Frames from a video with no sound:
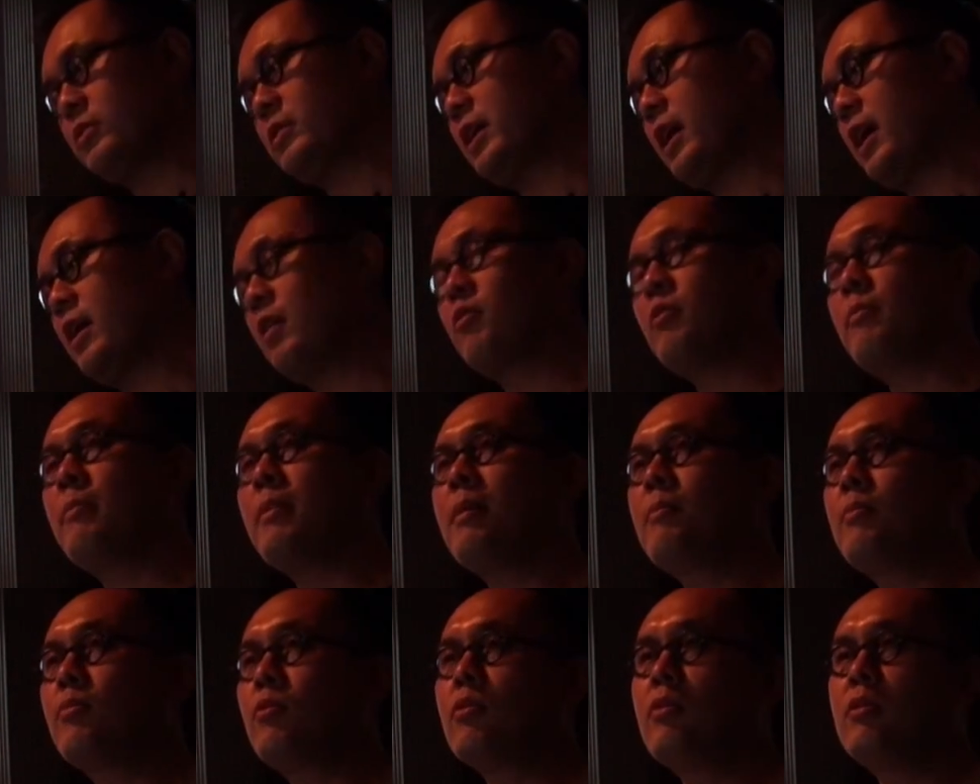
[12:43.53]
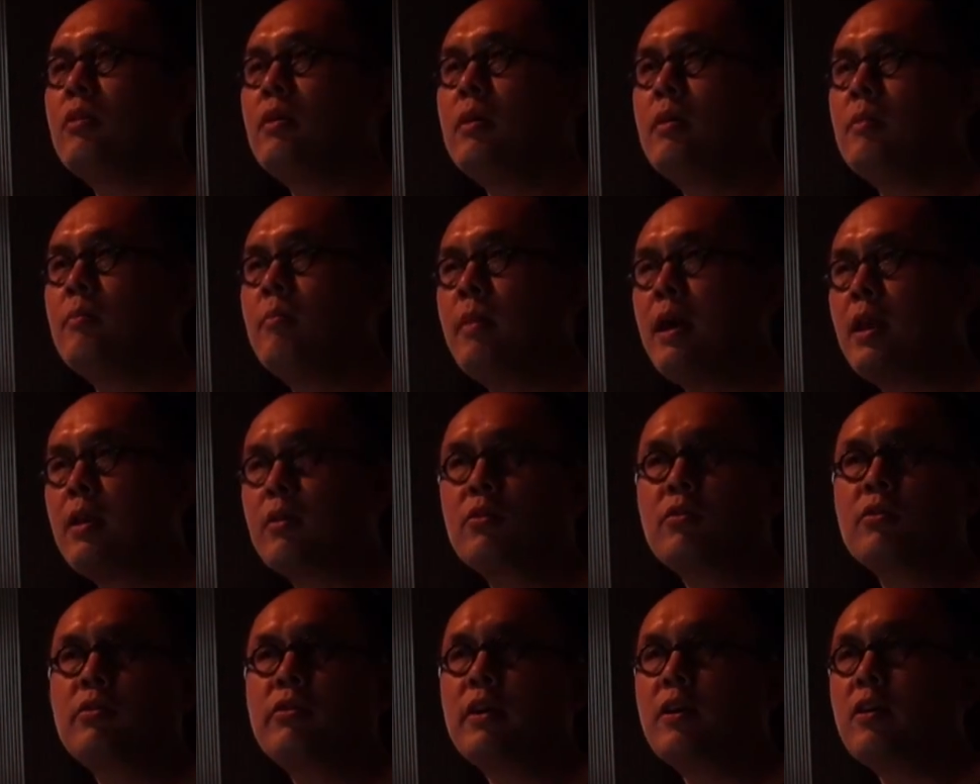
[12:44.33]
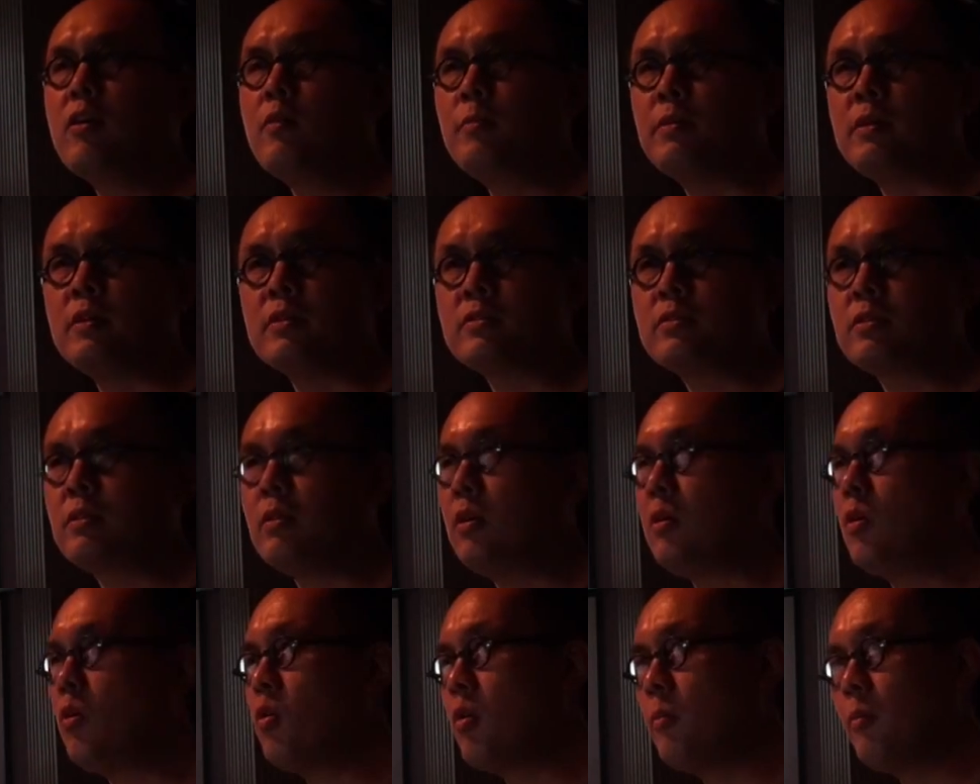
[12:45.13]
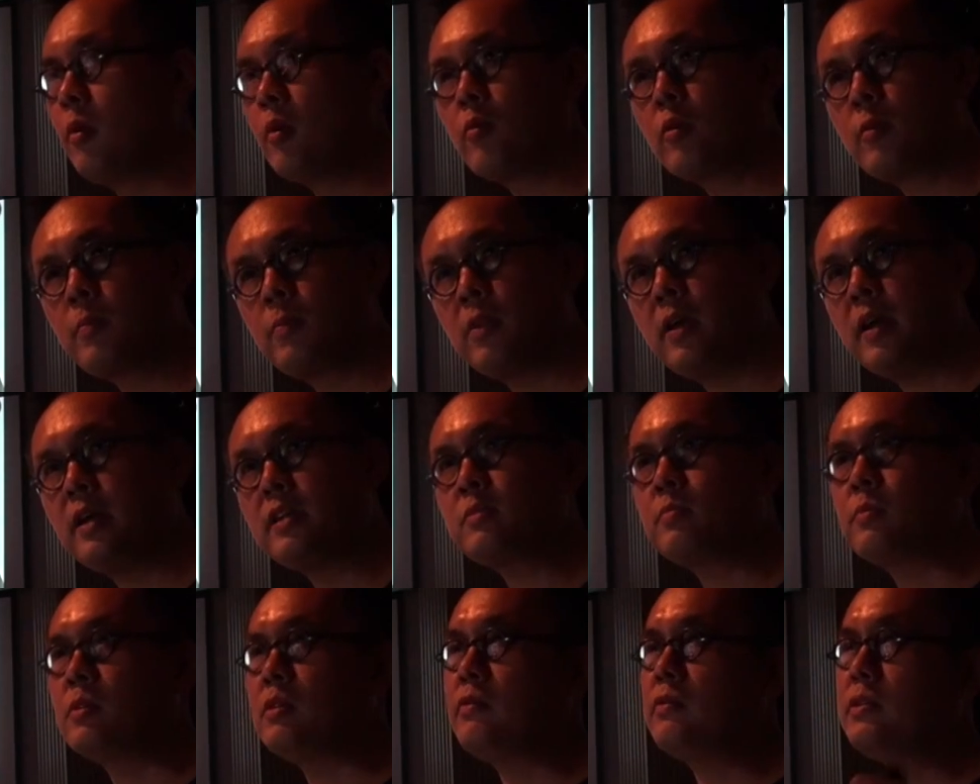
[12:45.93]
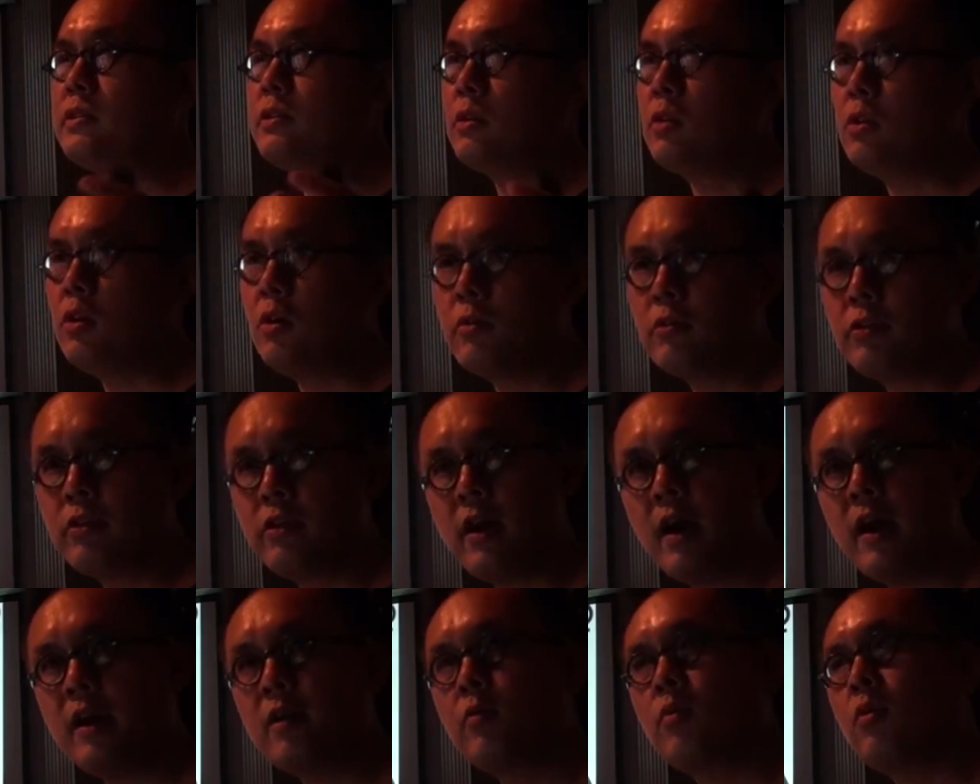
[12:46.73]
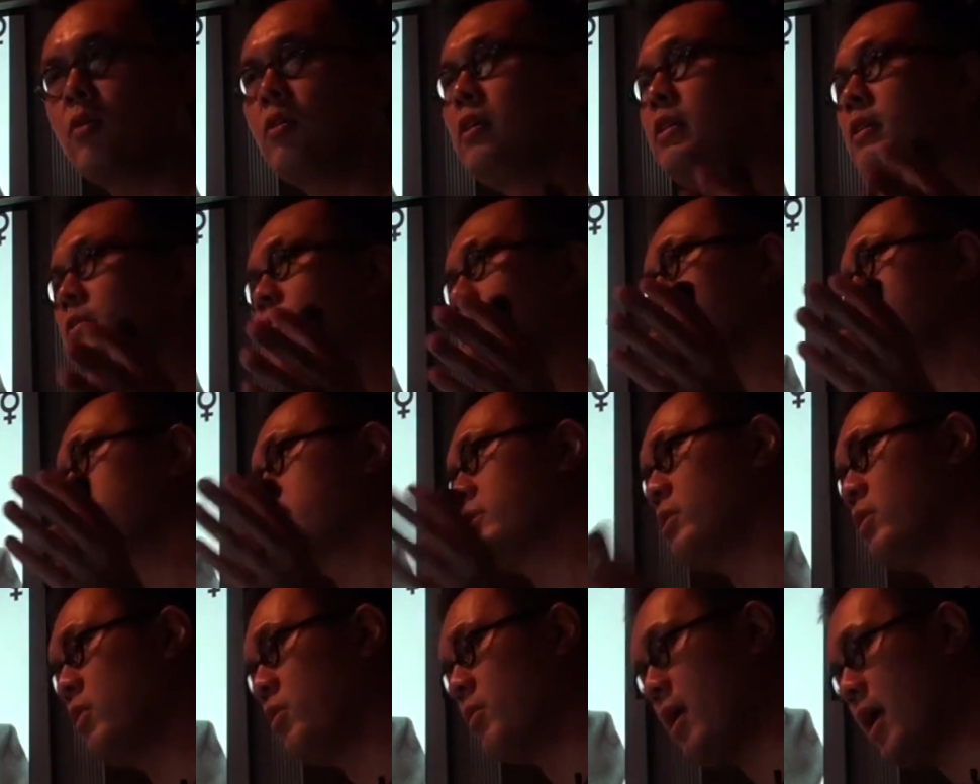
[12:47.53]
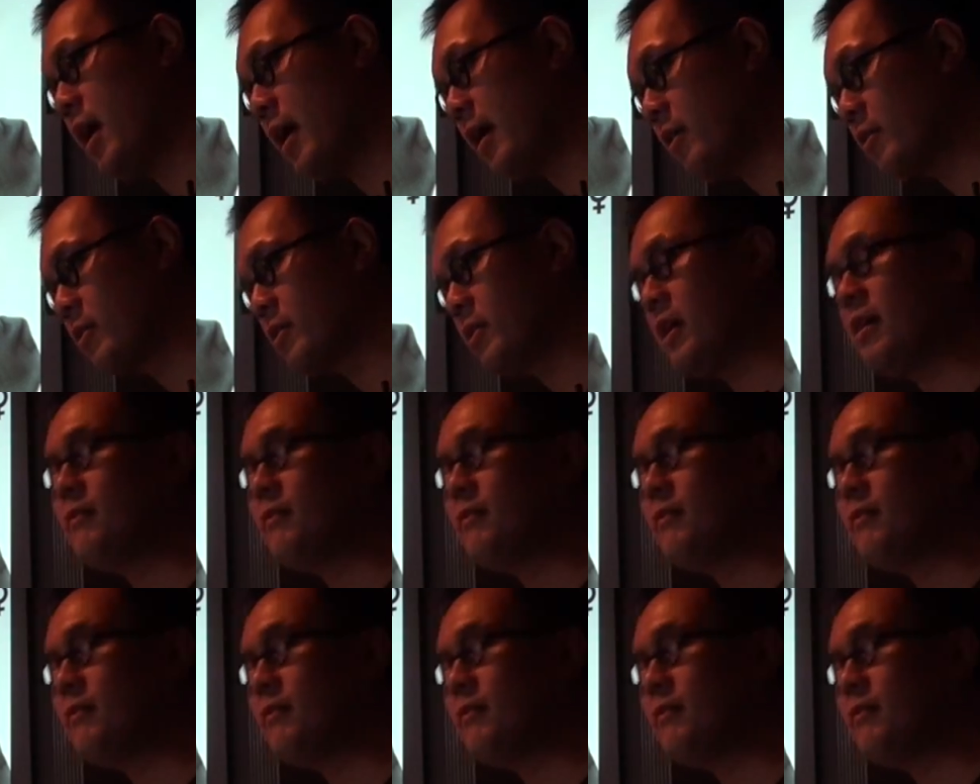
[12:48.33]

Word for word: you got to remember medical therapies, hormone replacement, if it's a low thyroid, if it's a low iron